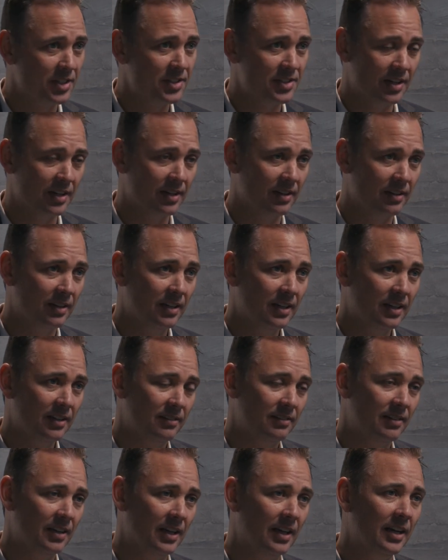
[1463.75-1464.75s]
is a
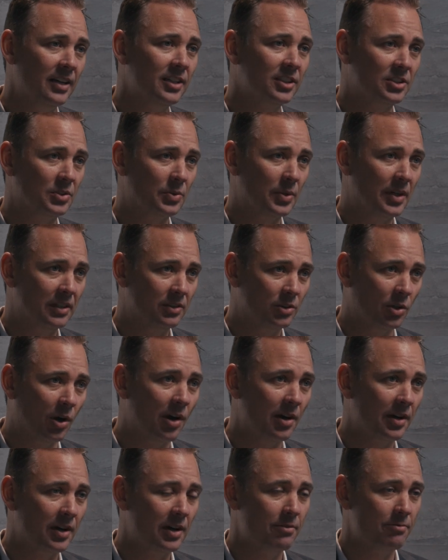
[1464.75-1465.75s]
industry
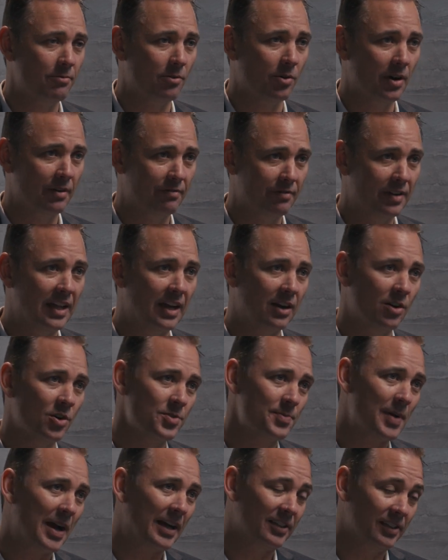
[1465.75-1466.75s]
jargon for a fee that
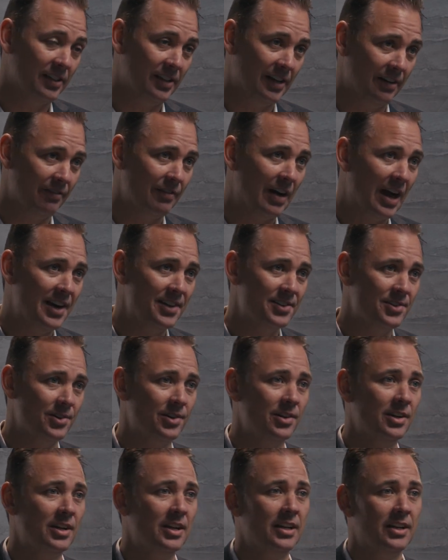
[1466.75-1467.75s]
goes back to the
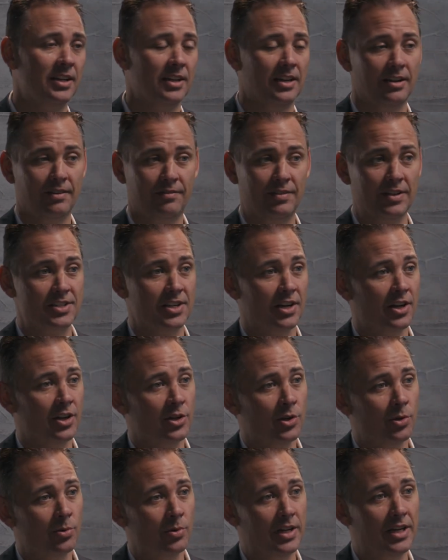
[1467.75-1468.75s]
advisor. If it's an
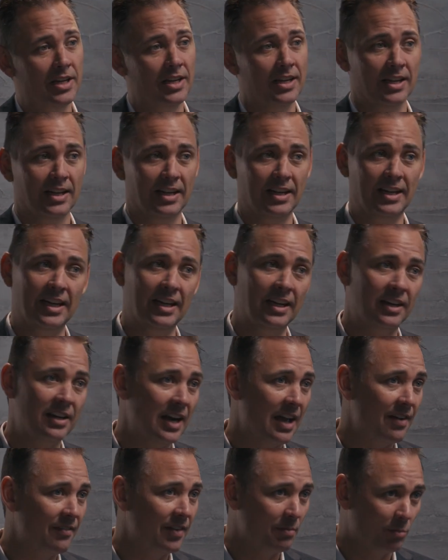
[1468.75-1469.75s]
annuity, again, it
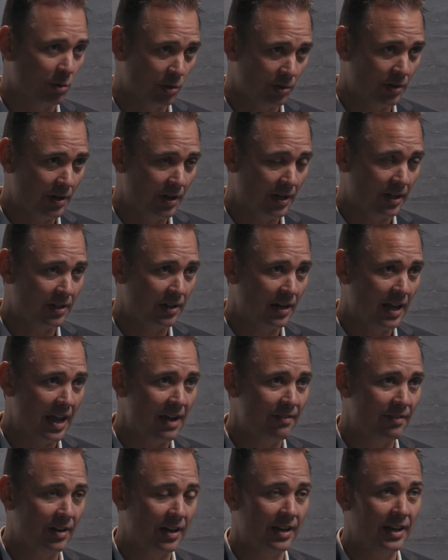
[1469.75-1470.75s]
could have
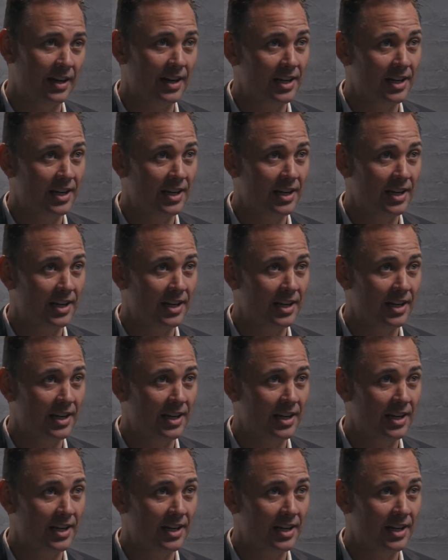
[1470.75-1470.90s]
an